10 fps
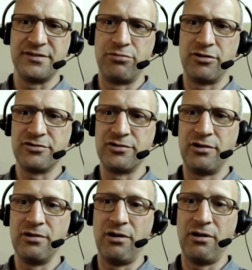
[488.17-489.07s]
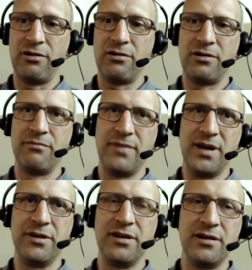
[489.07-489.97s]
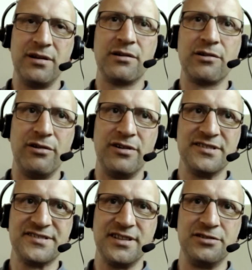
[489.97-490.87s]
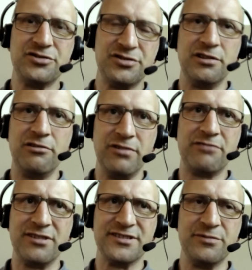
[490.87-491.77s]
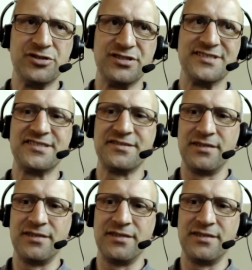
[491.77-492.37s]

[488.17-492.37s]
protocol, or maybe cause additional retransmissions,